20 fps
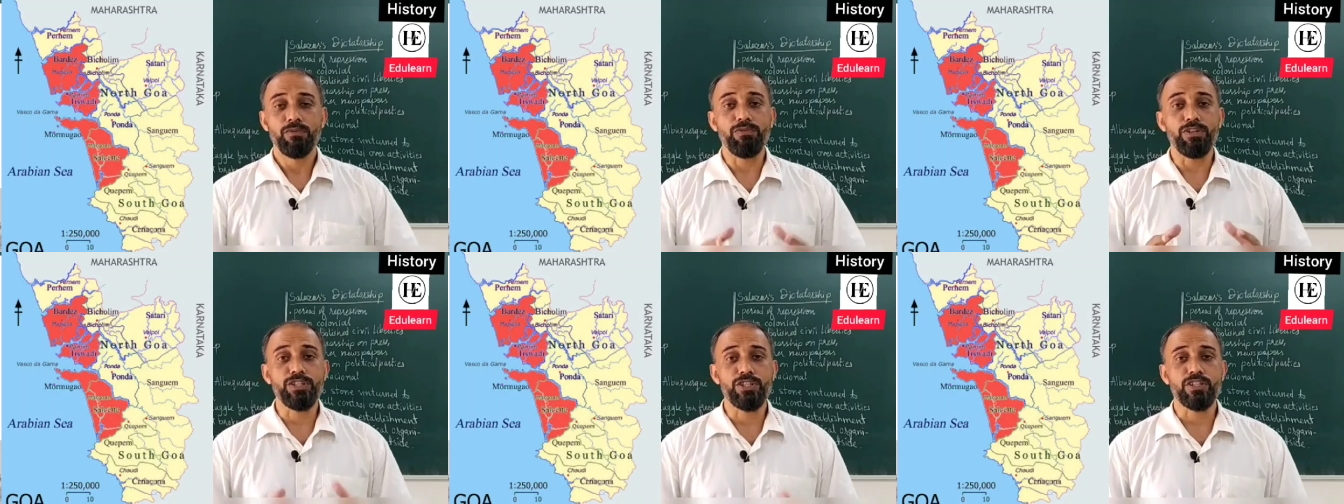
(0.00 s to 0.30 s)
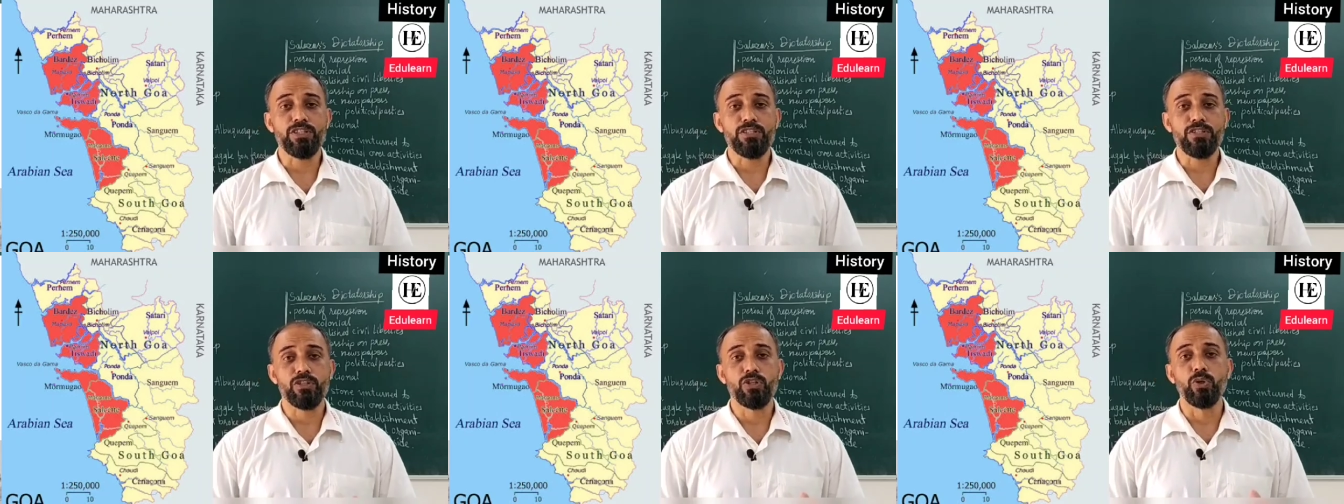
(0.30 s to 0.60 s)
which
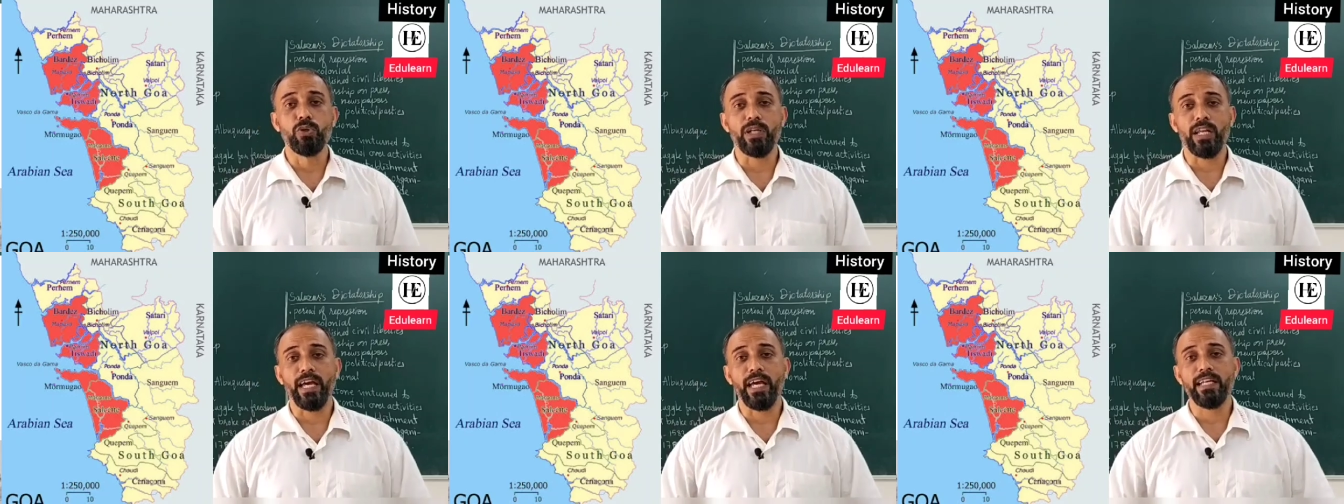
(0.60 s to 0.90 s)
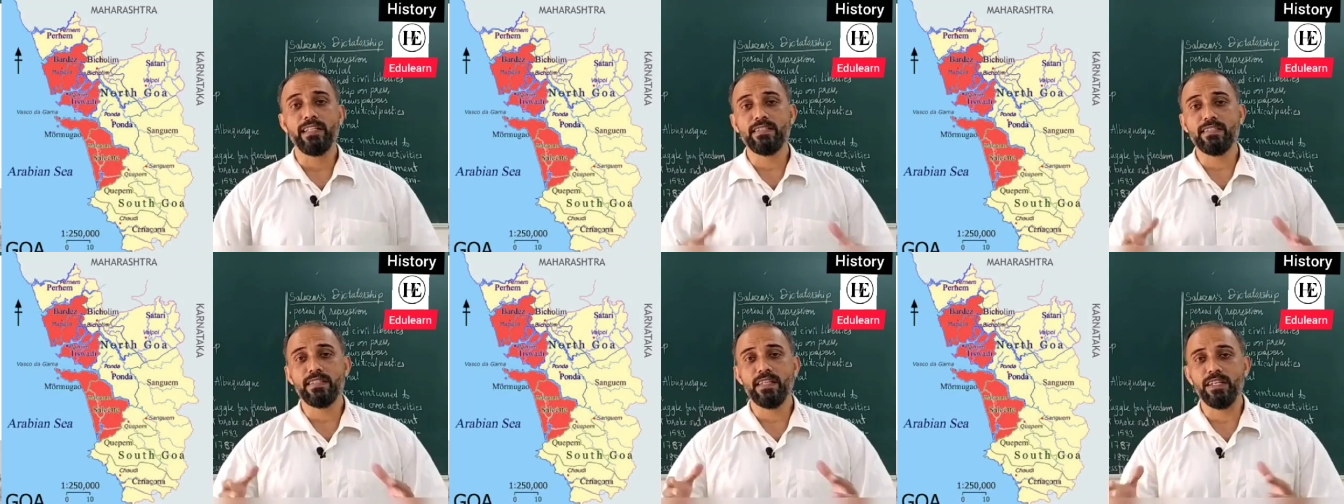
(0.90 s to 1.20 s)
is known
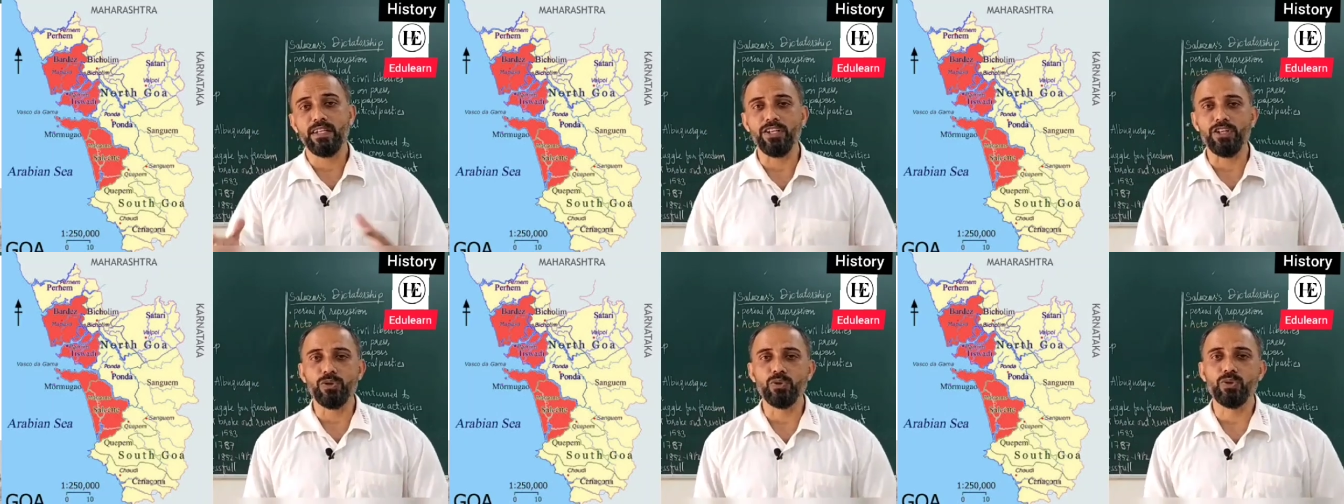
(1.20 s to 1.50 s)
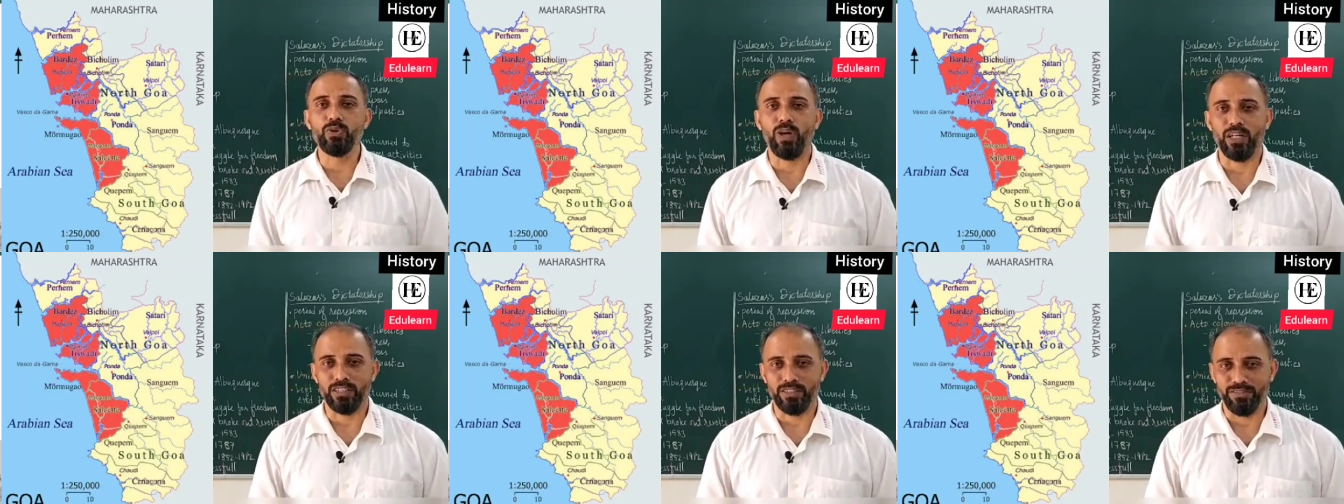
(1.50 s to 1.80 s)
as New
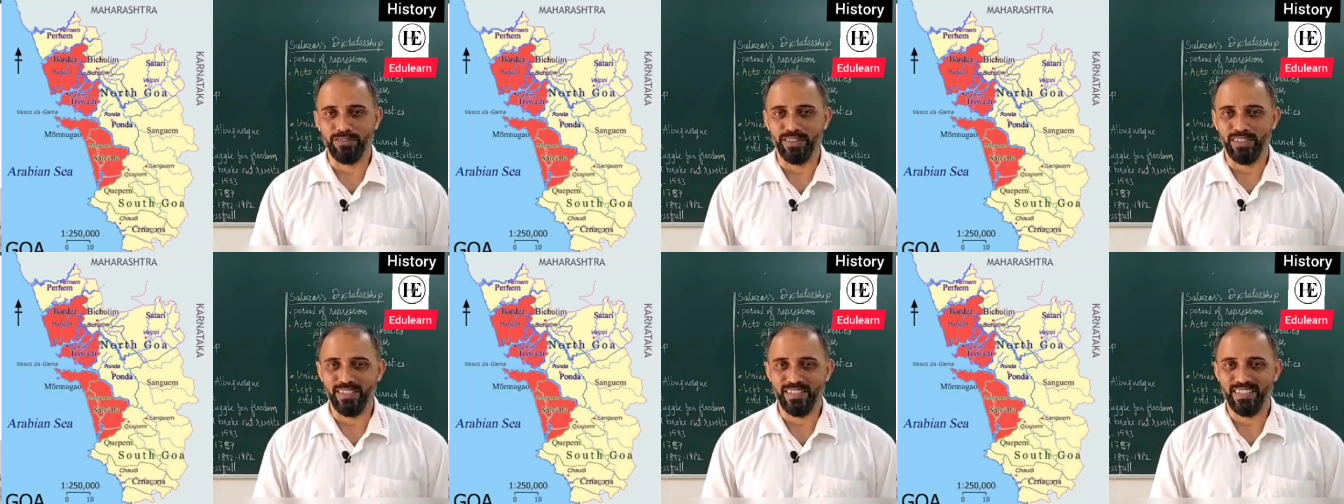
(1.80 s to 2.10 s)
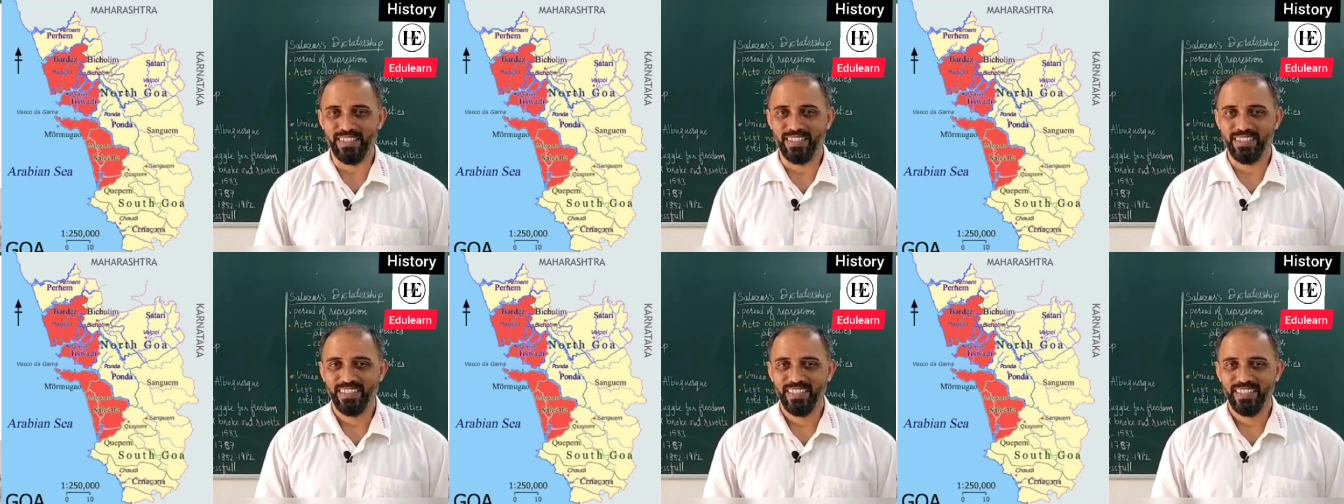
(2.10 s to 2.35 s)
Conquest.